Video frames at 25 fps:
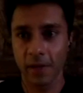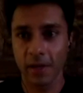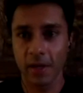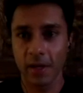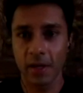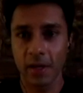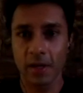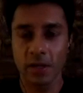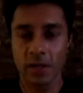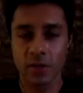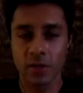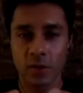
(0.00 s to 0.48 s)

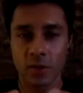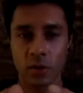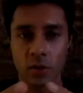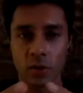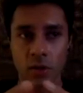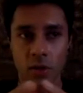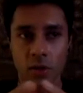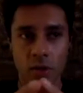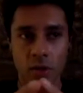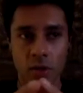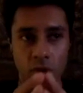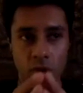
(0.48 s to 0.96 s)
So
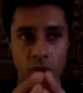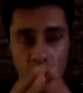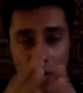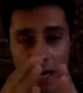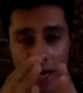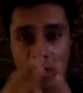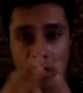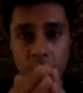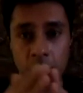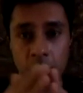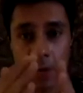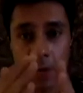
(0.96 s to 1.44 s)
try
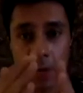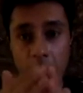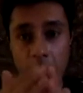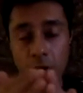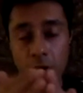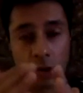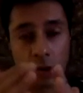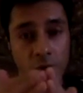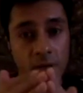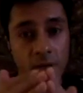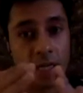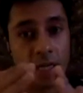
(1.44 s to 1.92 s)
to
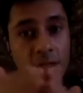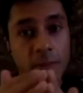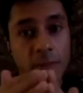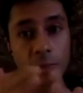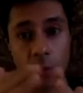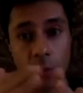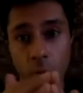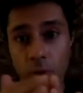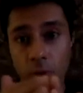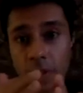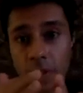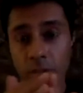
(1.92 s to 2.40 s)
prioritize
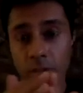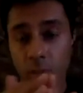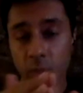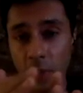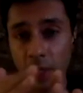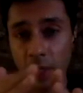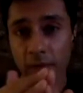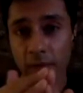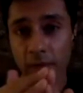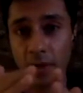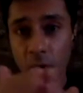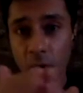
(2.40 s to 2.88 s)
protein
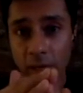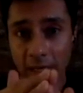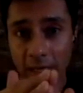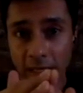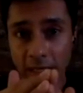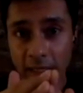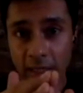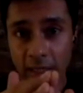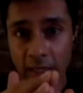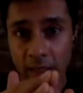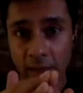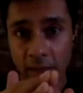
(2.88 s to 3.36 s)
whenever you're
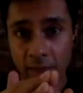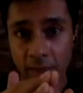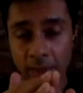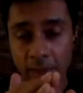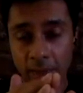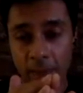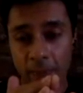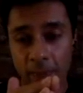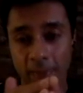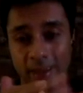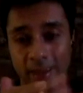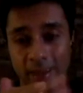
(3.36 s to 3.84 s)
eating.
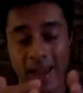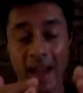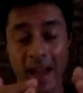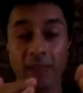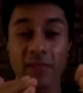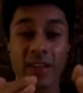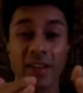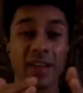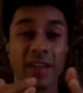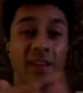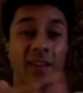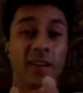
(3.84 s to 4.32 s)
Have
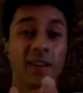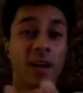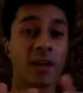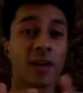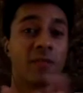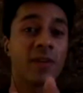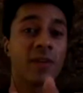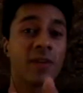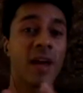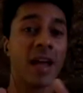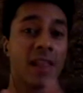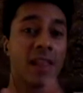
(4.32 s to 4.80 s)
enough
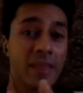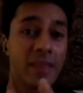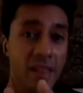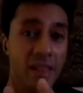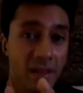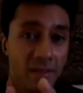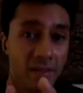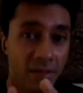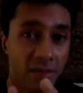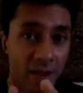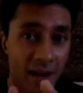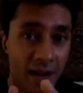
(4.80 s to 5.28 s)
healthy
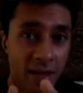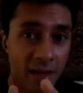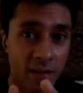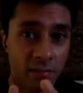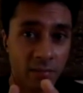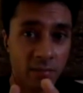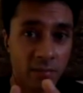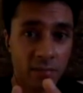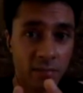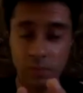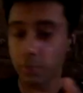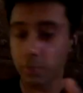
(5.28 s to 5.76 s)
fat,
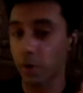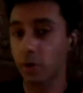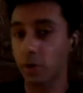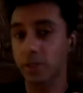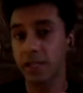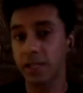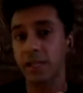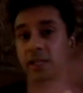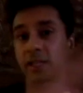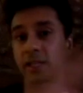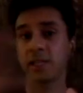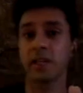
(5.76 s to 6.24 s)
not
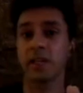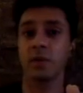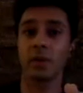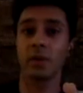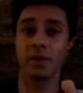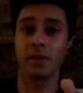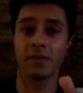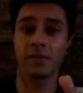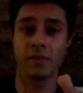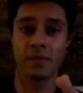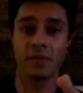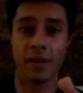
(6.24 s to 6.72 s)
saying stay away
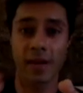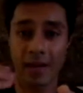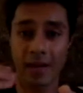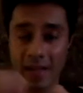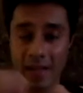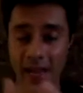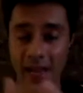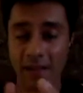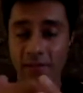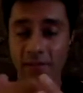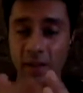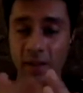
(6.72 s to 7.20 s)
from fat,
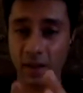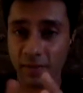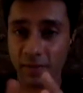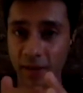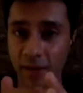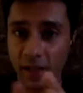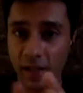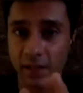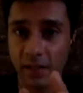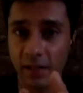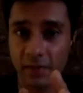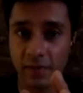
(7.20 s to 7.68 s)
have enough
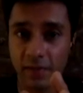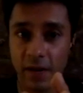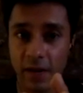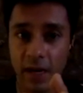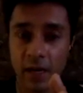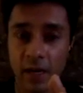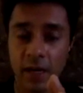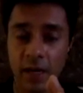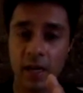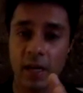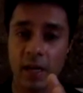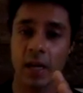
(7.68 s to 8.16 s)
healthy fat,
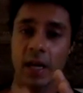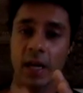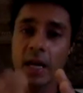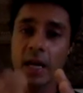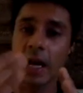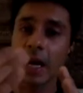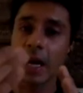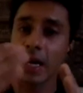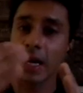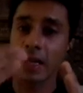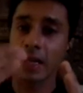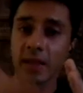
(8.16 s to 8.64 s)

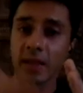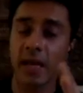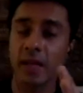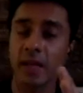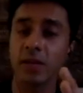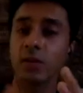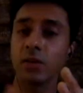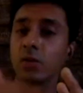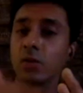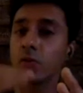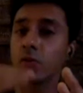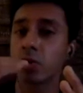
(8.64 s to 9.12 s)
and then
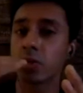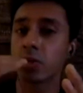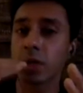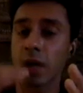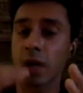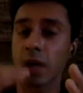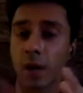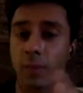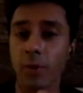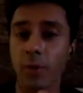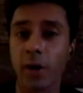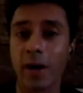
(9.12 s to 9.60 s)
use
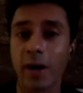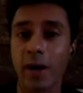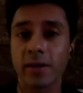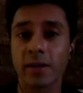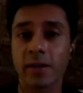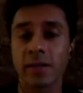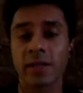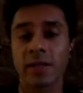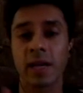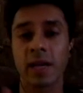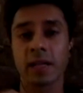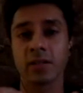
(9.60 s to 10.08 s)

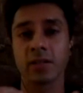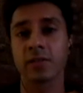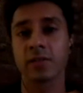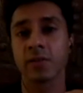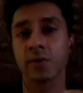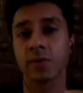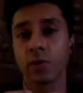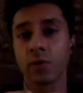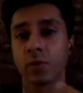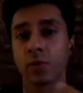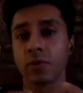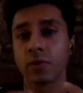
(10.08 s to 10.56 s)
carbohydrates as a
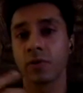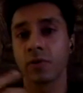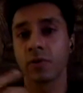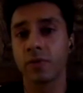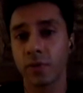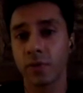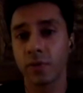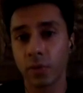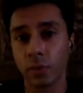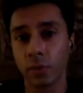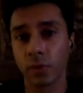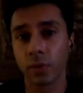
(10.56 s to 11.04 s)
source of
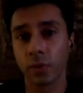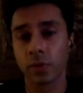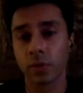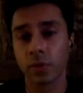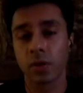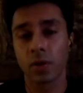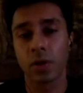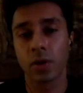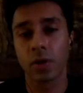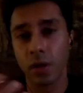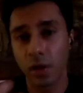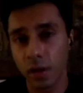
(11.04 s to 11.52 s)
fuel. So
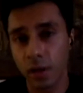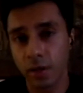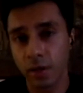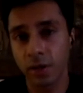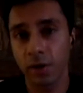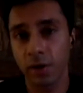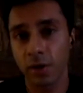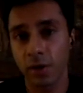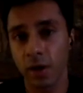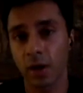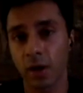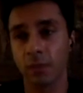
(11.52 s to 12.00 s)
earn your
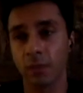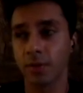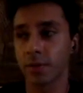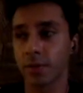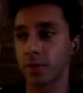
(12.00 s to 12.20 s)
carbs.